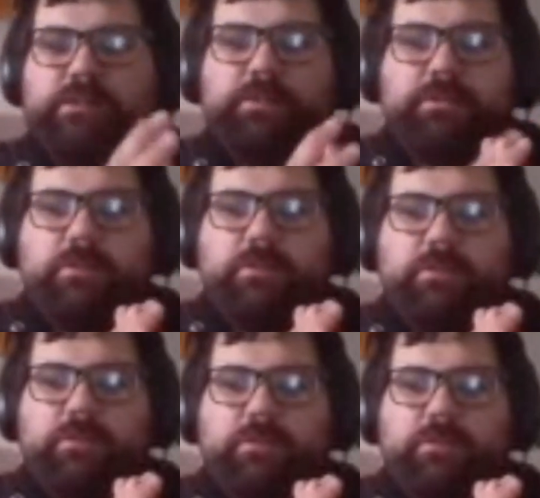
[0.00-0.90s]
But
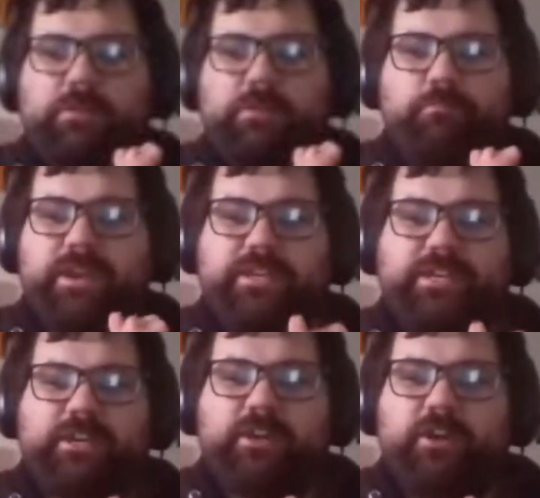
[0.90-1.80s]
yeah, I mean,
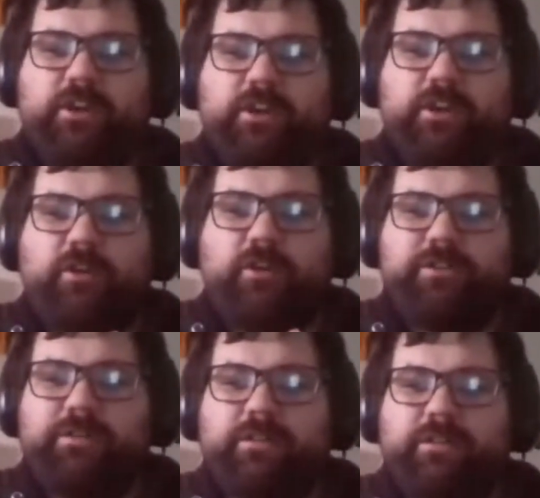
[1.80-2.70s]
Patrick
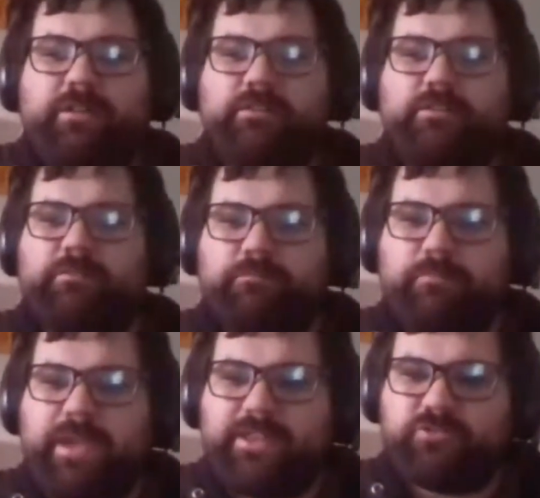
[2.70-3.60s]
Warburton is
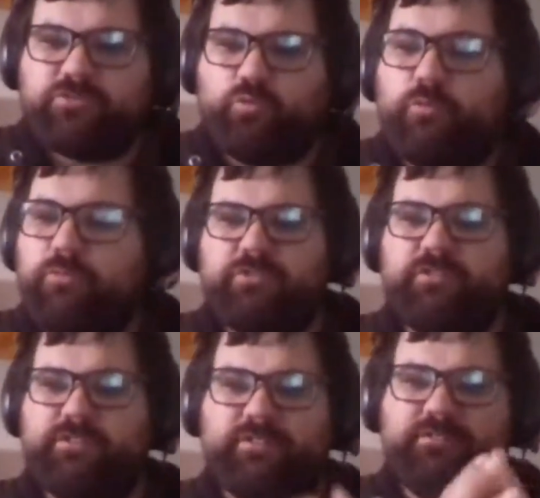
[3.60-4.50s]
definitely
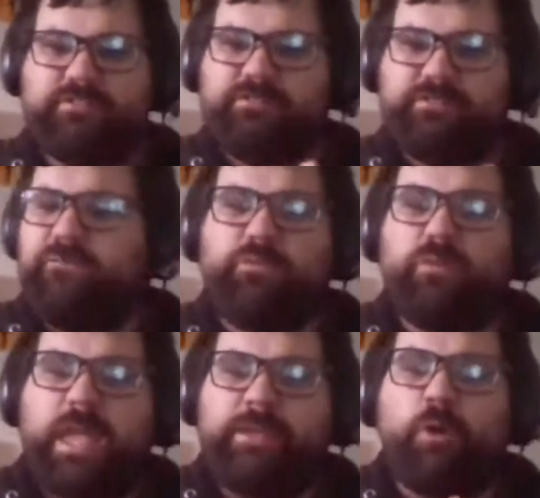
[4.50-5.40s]
a
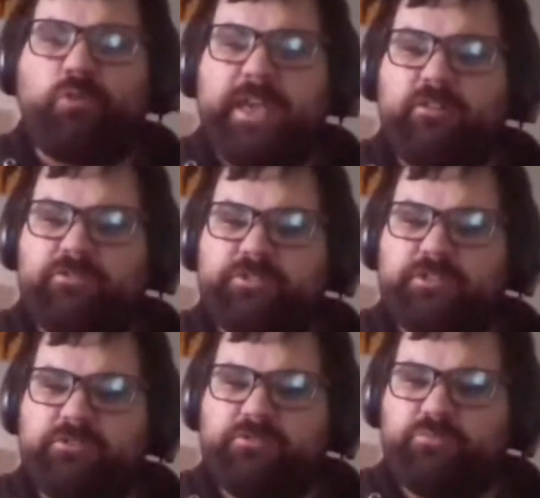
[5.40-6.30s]
multi-talented one,
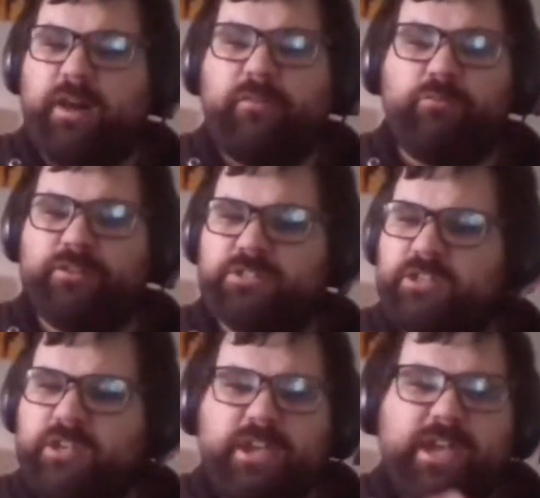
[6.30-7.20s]
which has
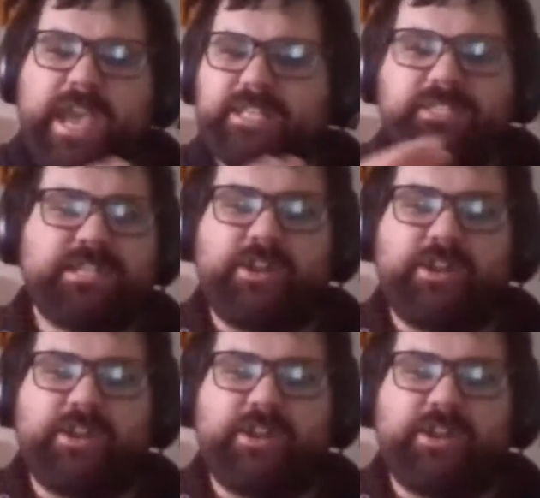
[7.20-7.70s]
done a lot of